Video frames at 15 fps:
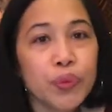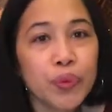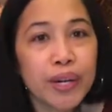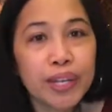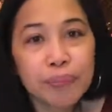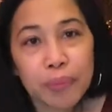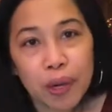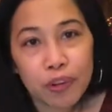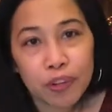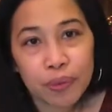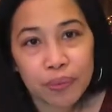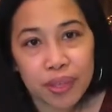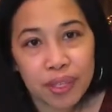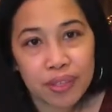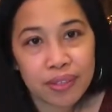1 pound
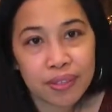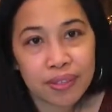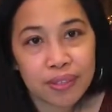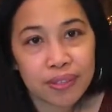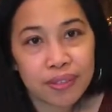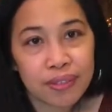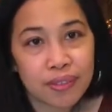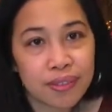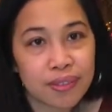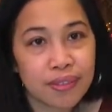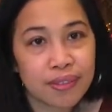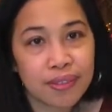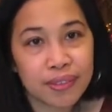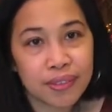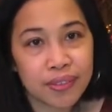of this.
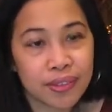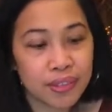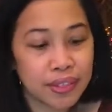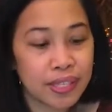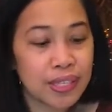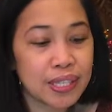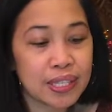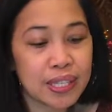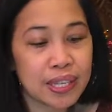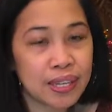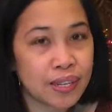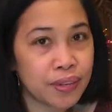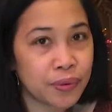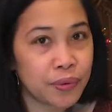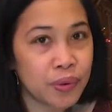This is
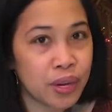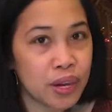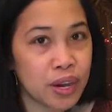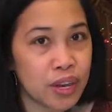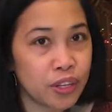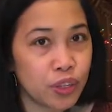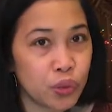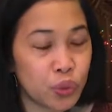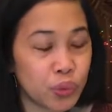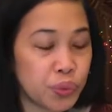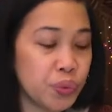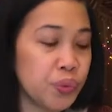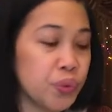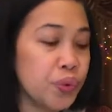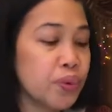the I need to
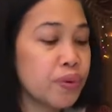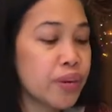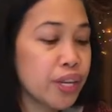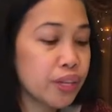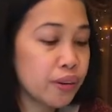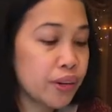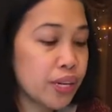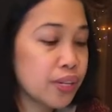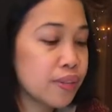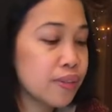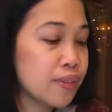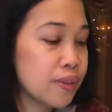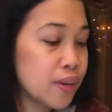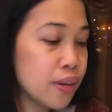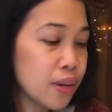do right now,
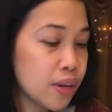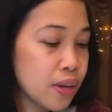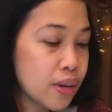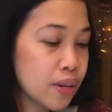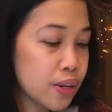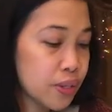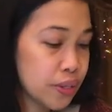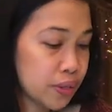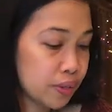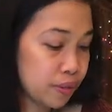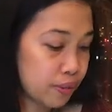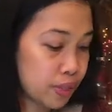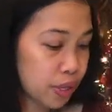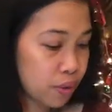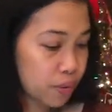guys. So
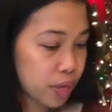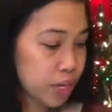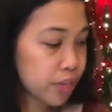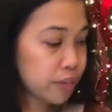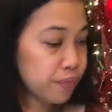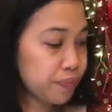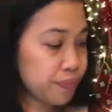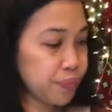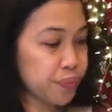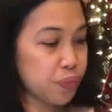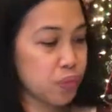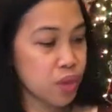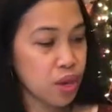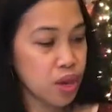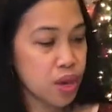that one.
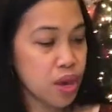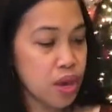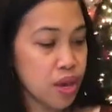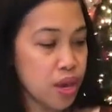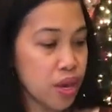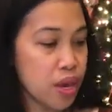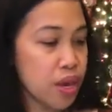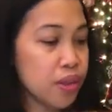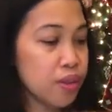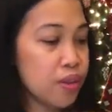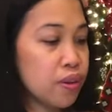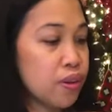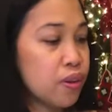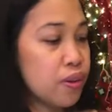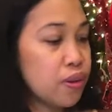And
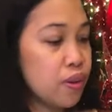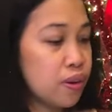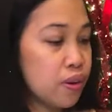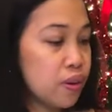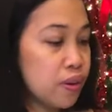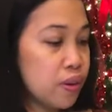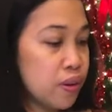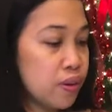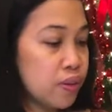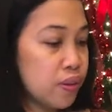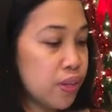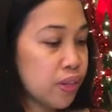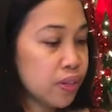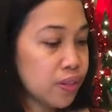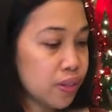the
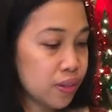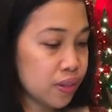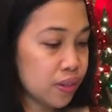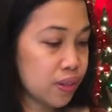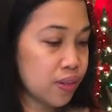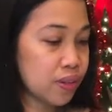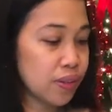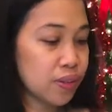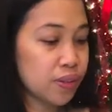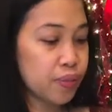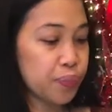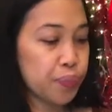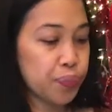next is